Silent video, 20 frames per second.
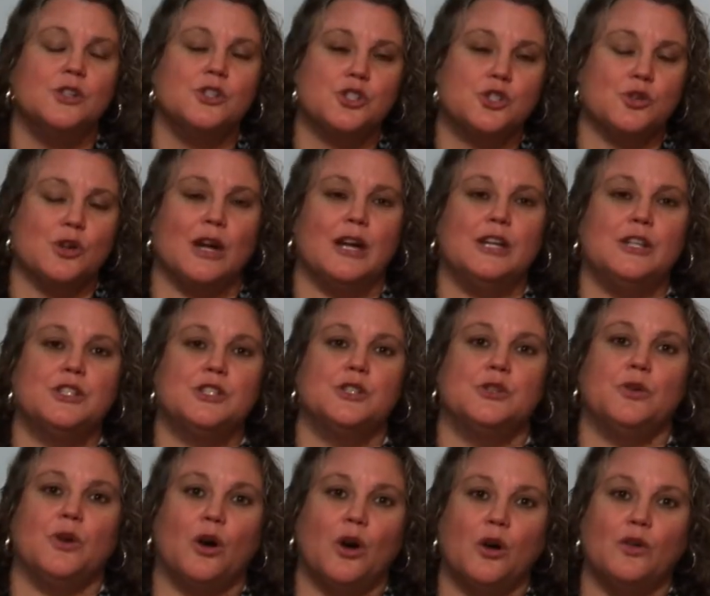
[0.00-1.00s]
trying
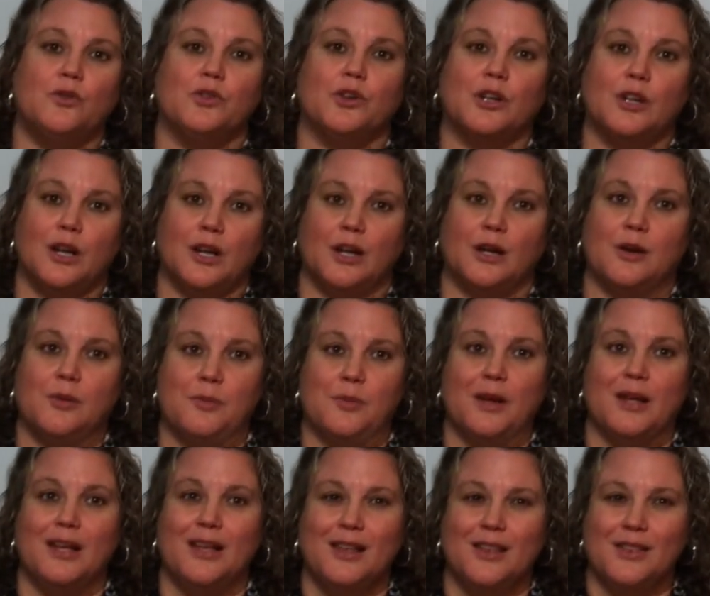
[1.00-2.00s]
to overcome
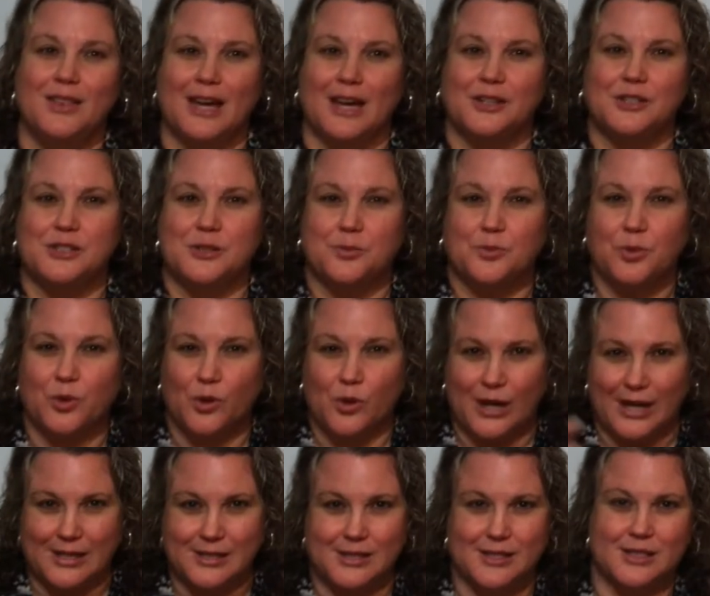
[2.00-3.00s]
that
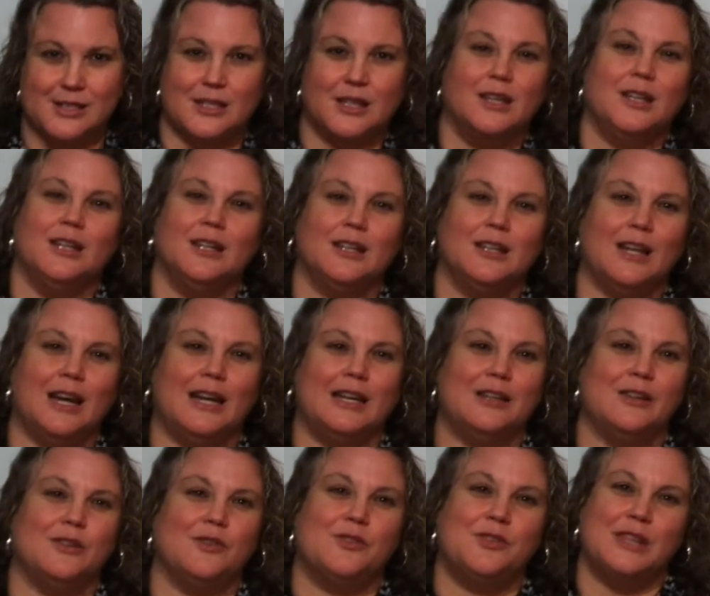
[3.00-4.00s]
depressed
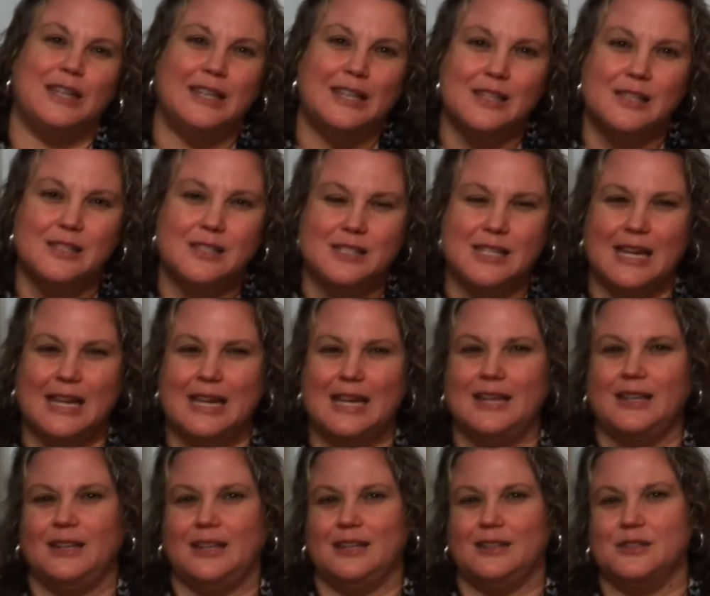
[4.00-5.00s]
kind of thinking
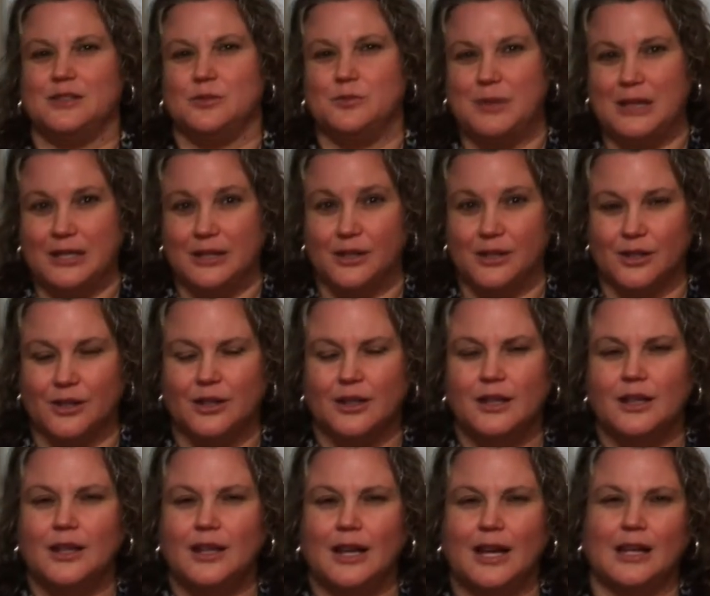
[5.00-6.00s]
state and demeanor
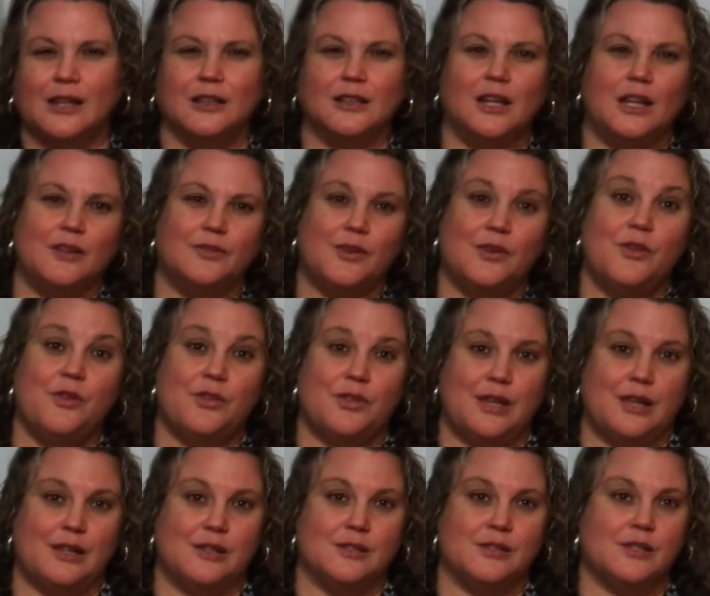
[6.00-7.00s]
and a lot of other
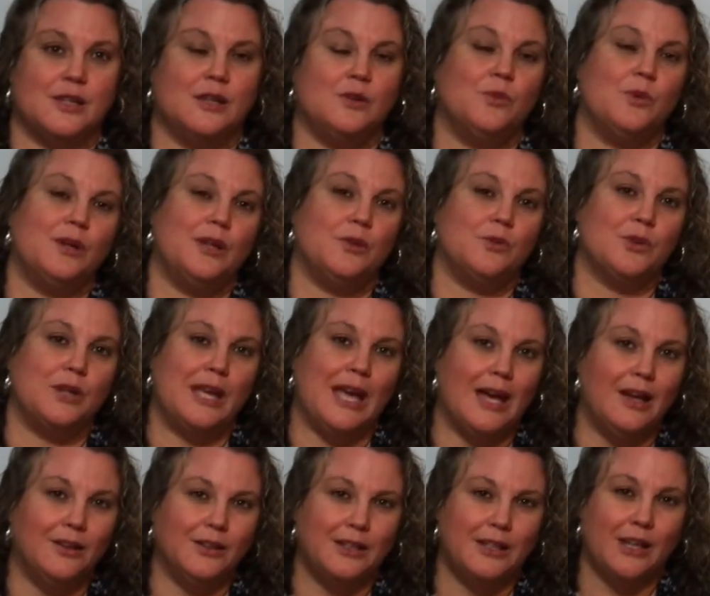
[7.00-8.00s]
things. And when in
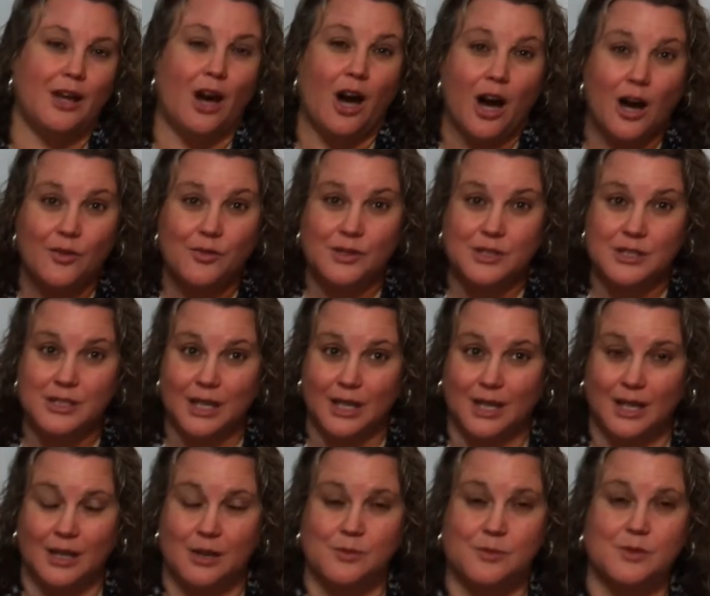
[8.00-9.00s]
reality,
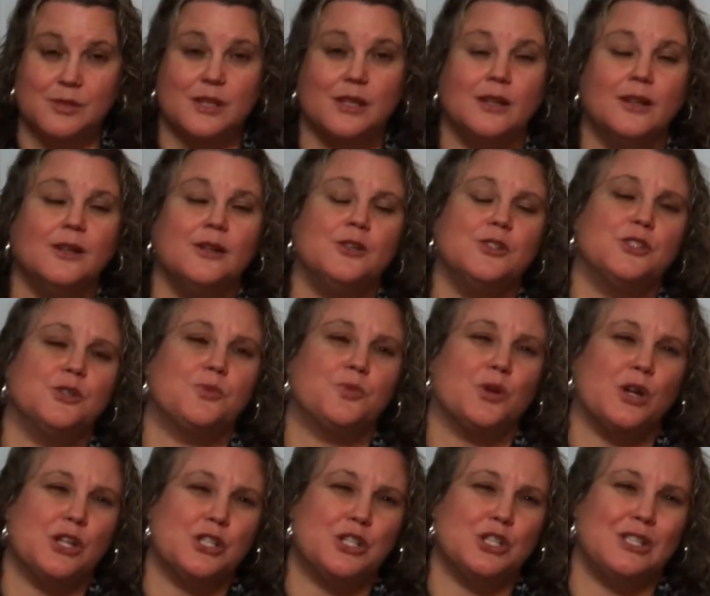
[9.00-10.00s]
oftentimes,
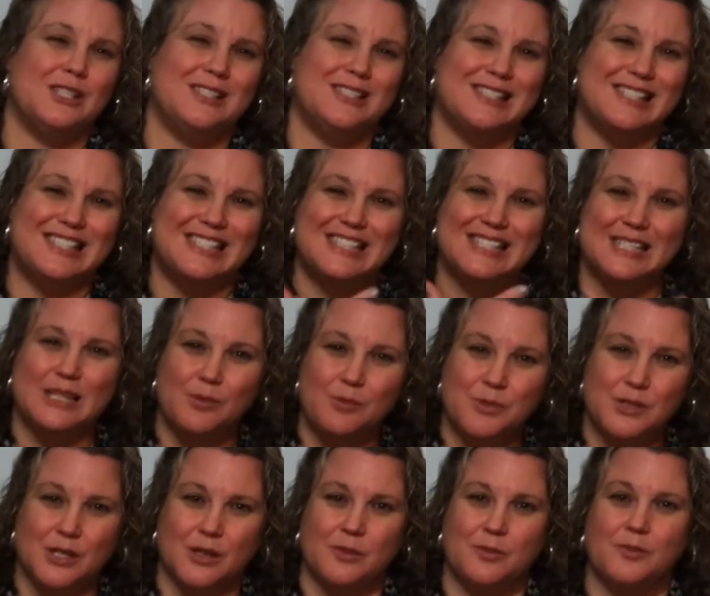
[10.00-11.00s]
depression is a
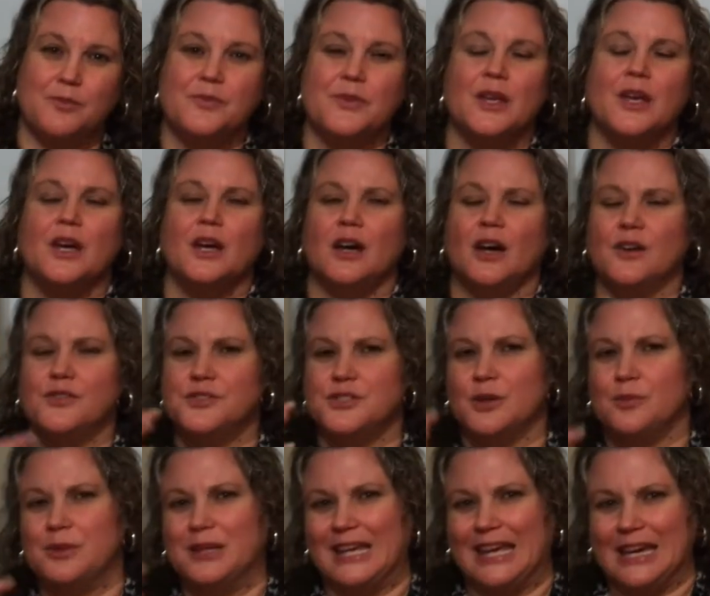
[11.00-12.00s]
symptom of
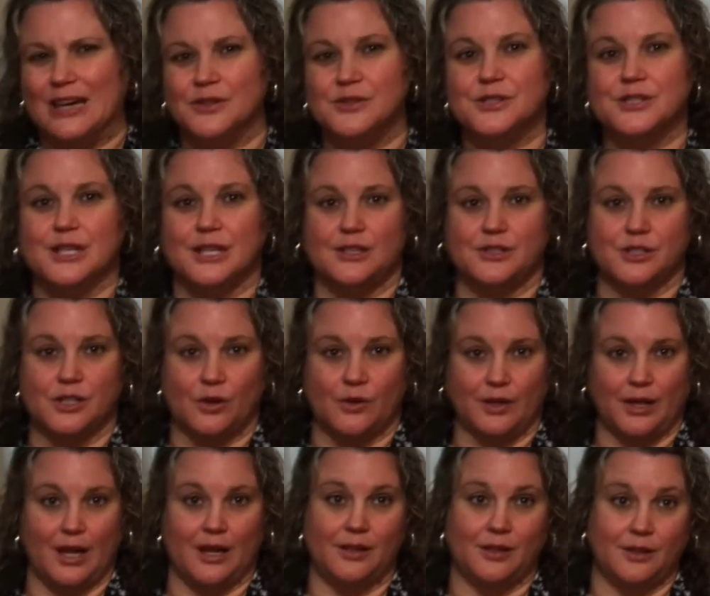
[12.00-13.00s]
something else that is
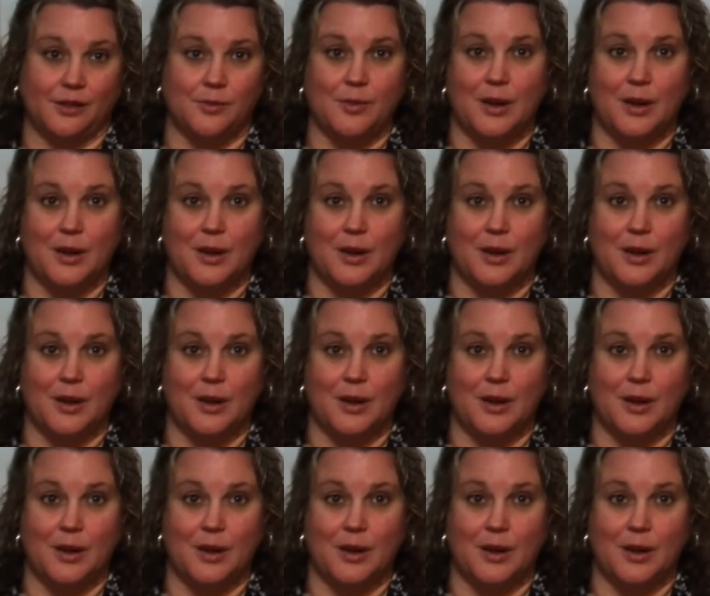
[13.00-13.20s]
going on in the